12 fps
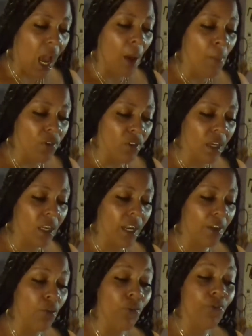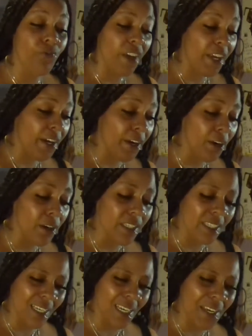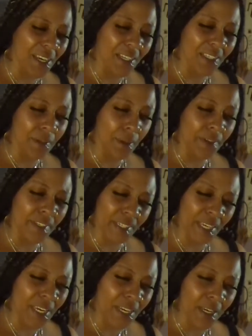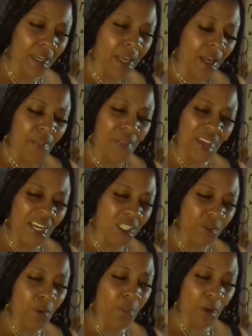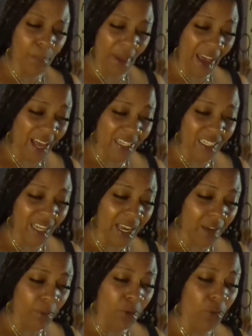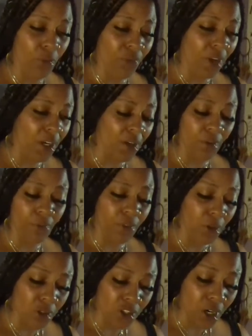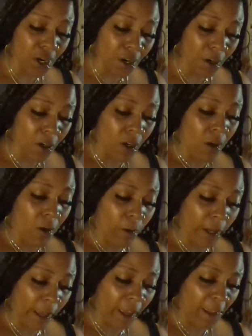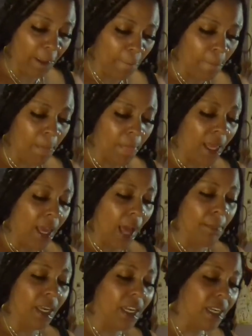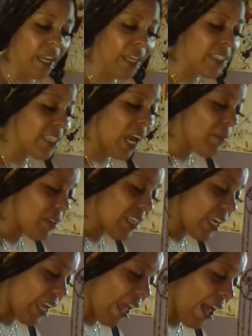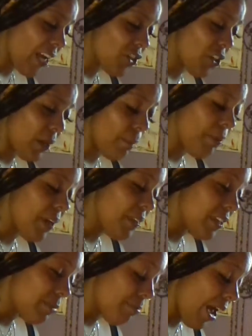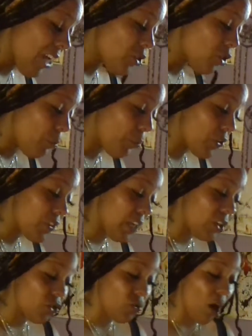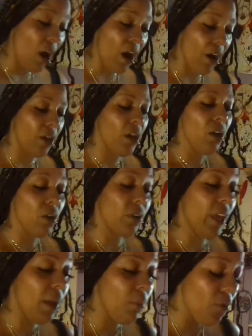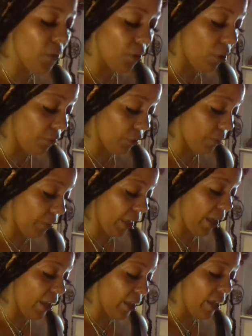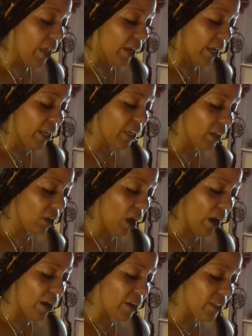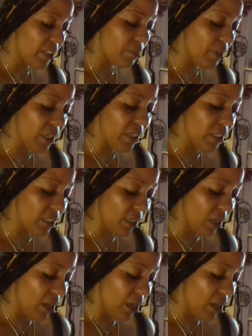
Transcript: I'm also getting that you fear seeing seeing things from your past life or you fear your future okay? I'm getting that it's time to take action and be this magical person that you are. Okay, moving on from that. Can I get cards, please?